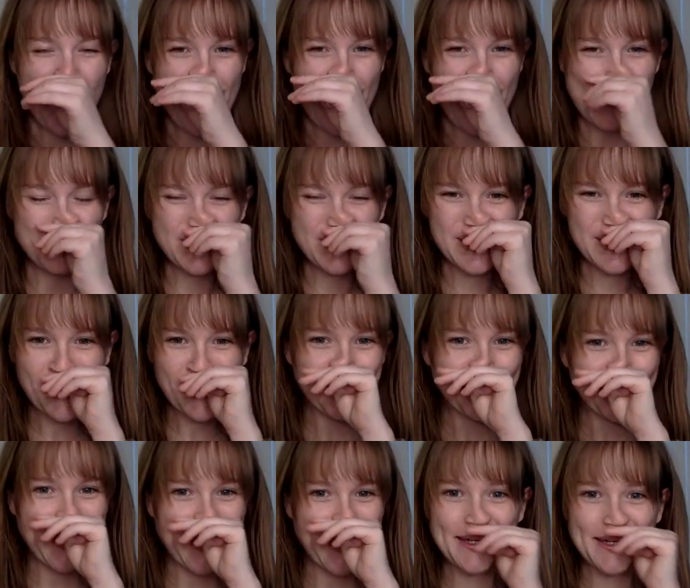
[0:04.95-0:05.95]
I'm so
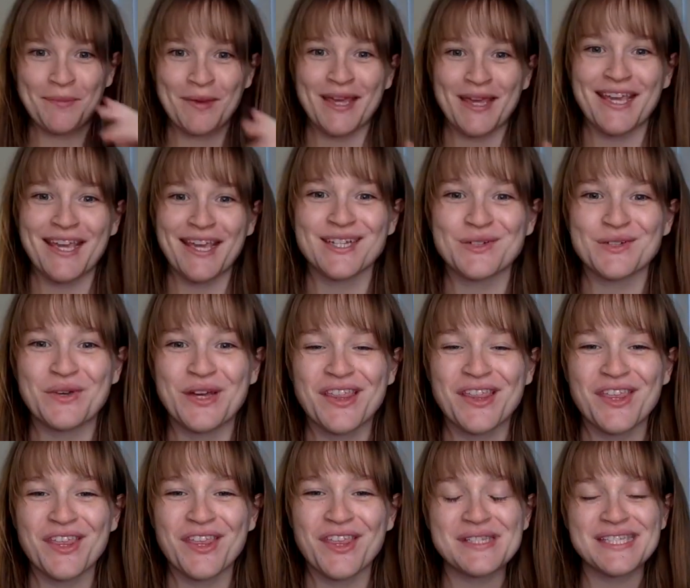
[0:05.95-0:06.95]
glad to be here
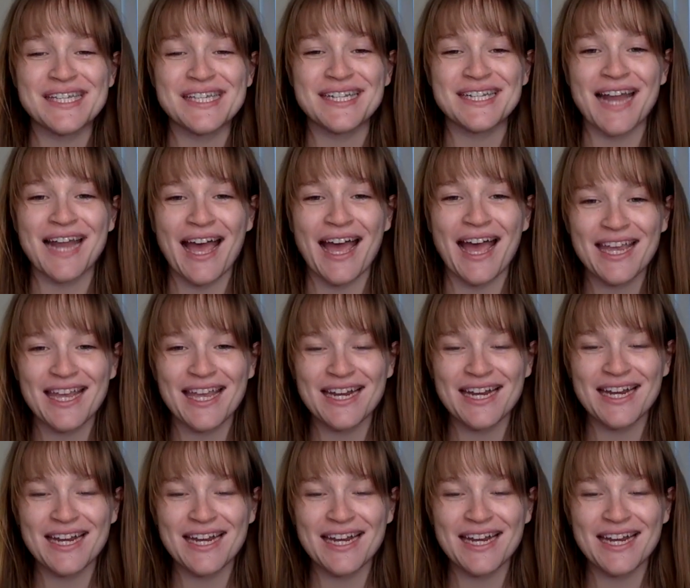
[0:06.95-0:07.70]
with you tonight,